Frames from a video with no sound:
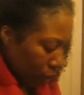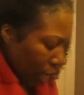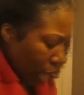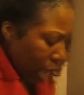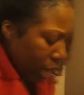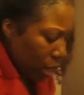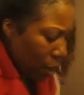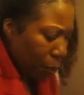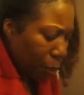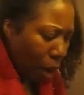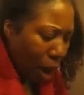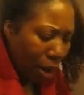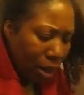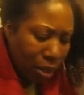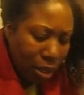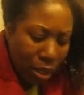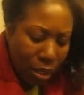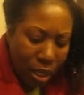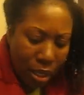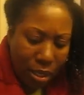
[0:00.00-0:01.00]
any
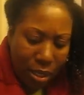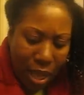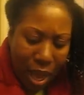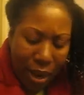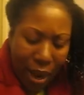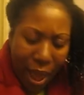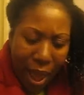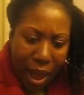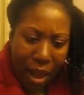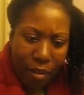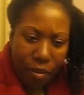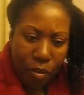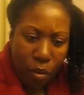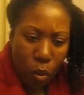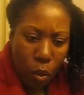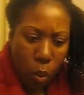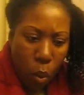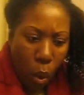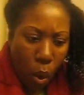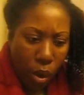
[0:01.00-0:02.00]
product that does not
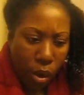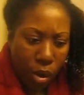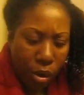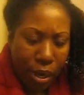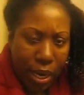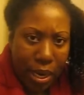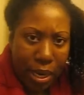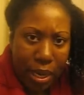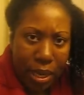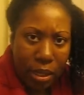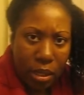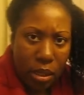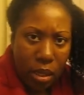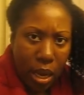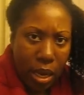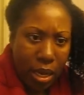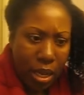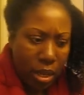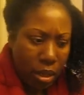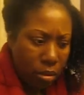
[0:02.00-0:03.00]
have water in it,
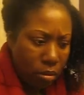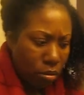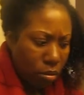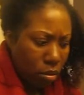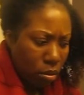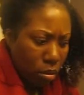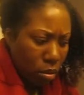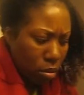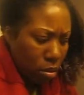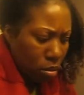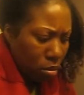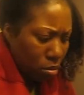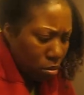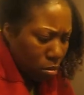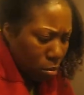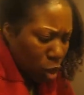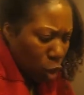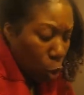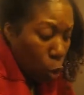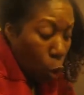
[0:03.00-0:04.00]
any
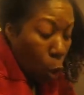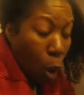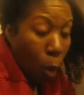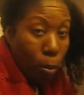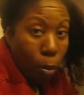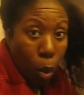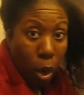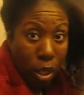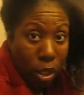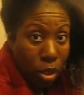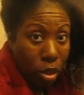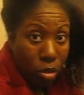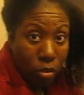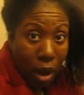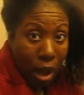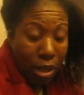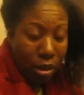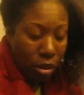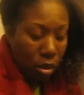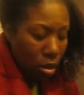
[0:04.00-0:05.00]
so-called
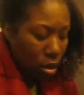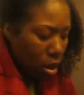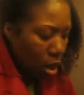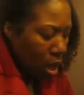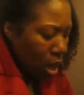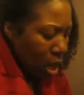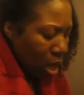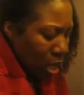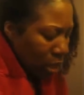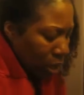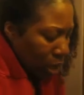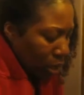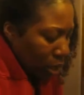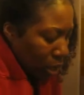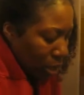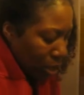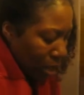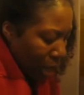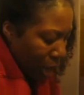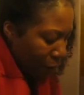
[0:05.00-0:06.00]
moisturizer that
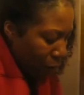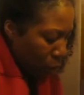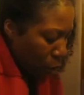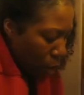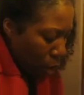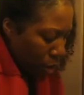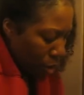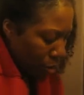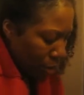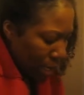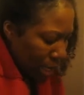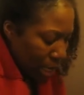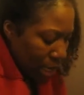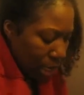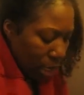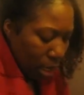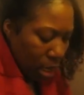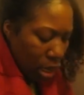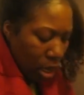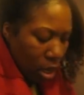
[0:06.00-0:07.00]
doesn't have water in
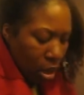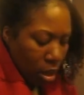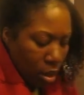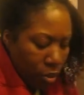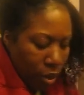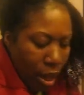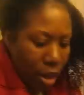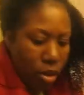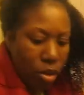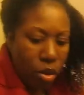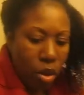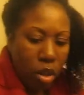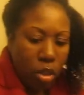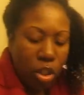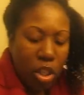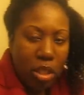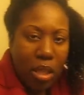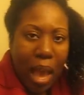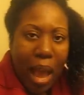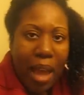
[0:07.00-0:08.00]
it, then you're
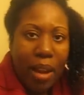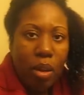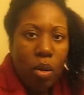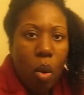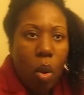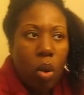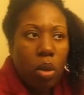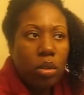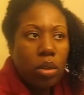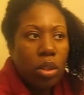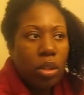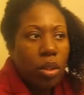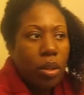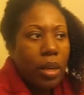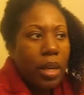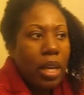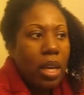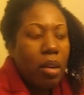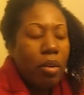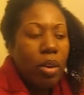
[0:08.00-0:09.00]
just adding oil to your
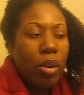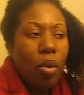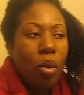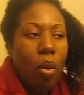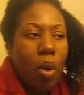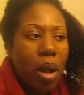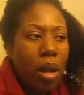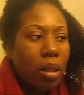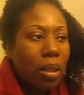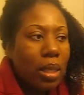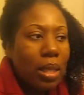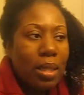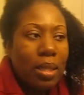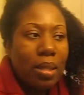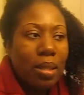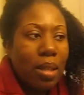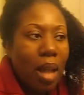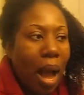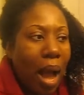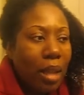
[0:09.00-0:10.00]
hair, and oil is
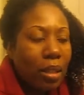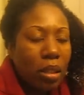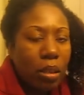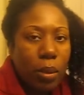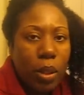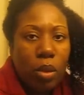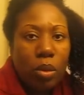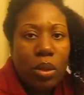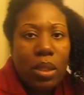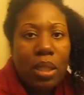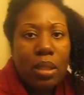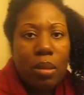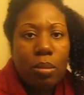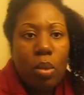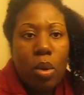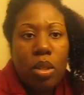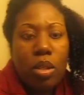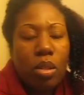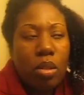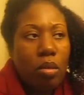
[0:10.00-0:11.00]
not to be used as a
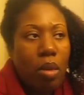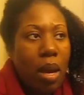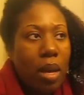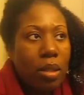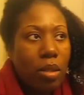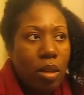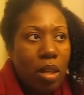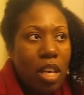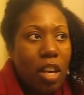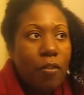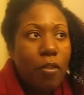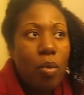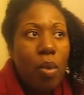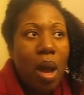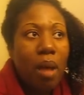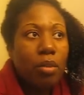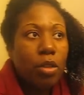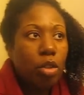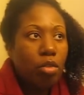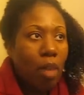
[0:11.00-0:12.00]
moisturizer. If you
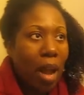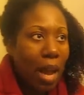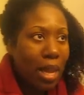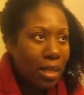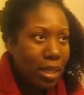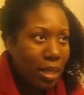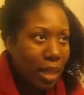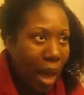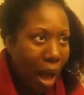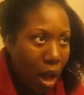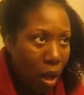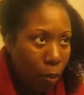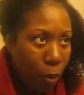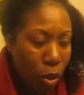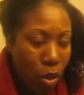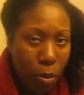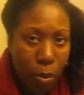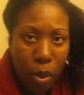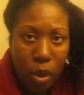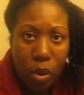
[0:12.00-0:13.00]
have dry scalp
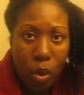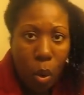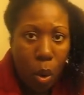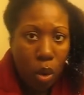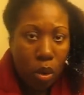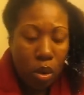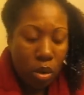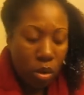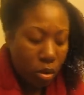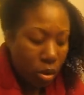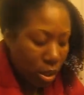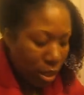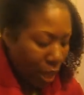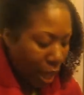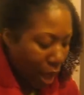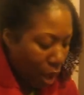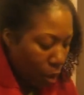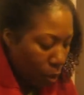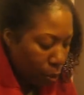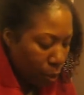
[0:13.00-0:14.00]
and you're putting oil on your
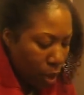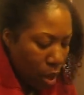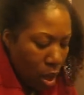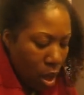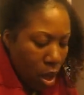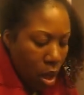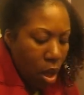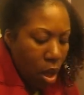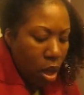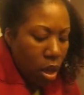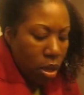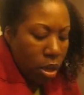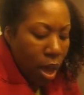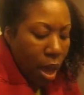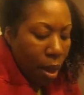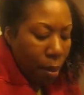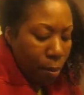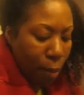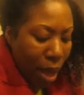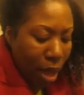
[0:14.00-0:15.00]
scalp,
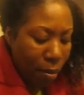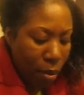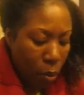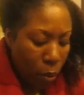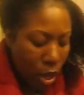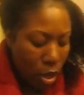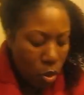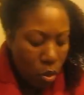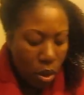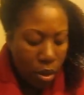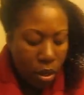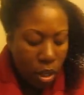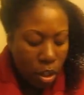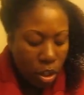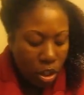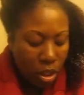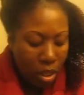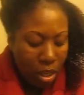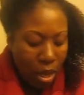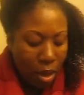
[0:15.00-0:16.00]
yeah, maybe when you
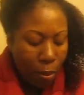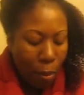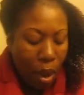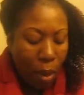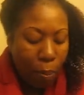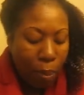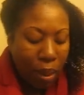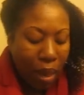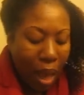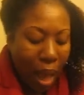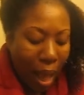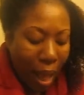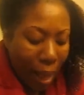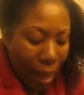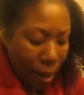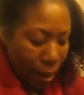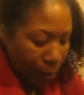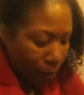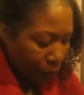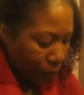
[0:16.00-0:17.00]
initially
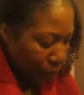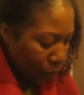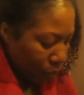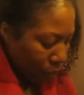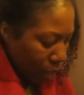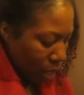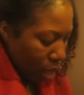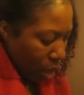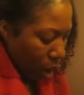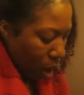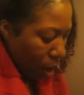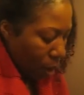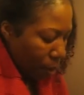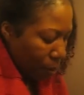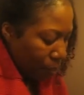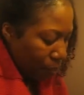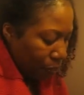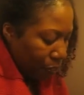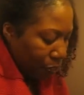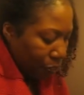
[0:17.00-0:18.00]
apply the
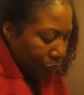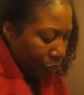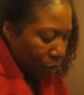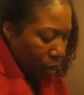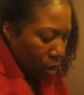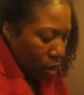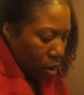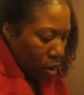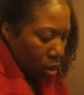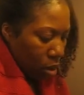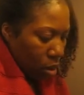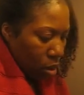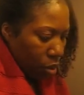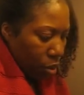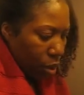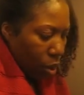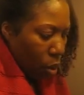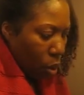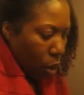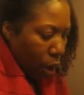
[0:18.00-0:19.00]

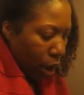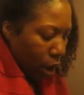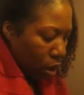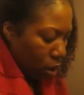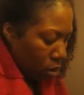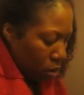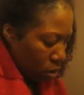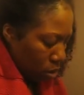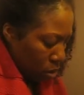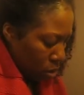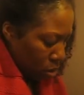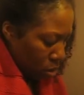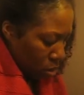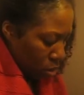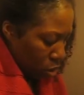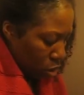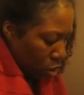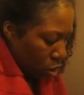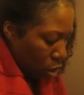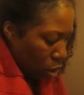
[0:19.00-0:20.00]
oil,
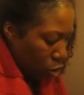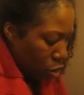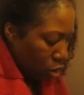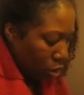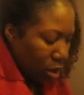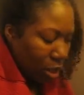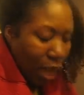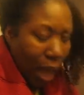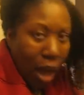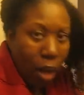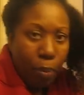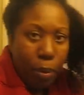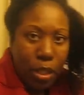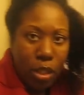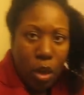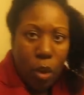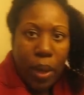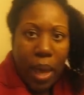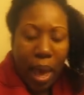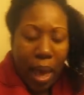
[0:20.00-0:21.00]
you know, your scalp
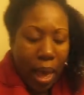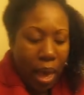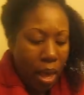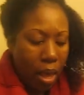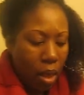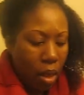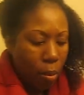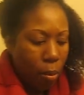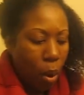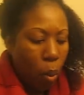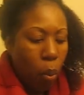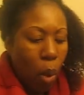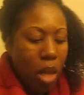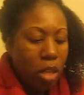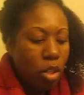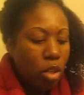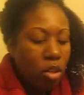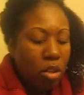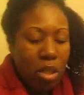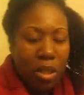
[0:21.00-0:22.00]
is okay, but
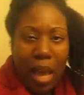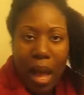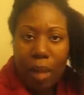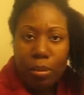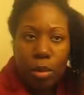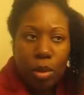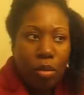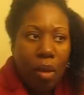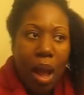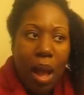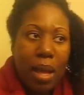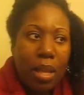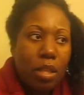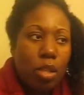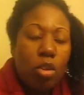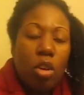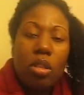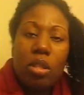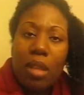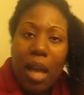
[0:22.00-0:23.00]
once your scalp
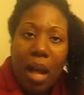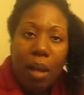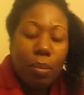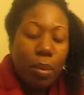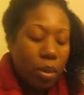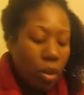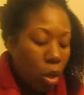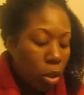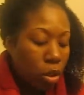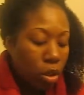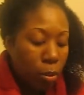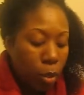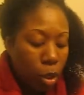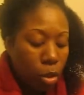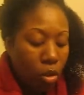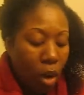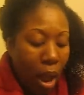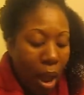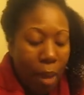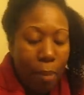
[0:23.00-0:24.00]
dries, your scalp is going to be
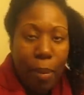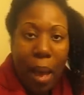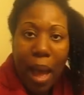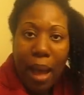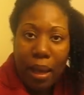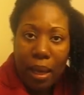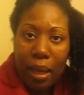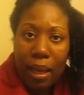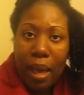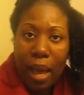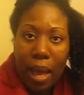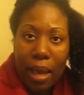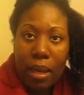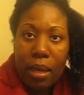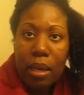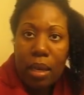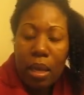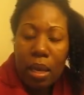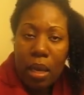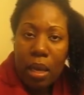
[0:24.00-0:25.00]
dry back again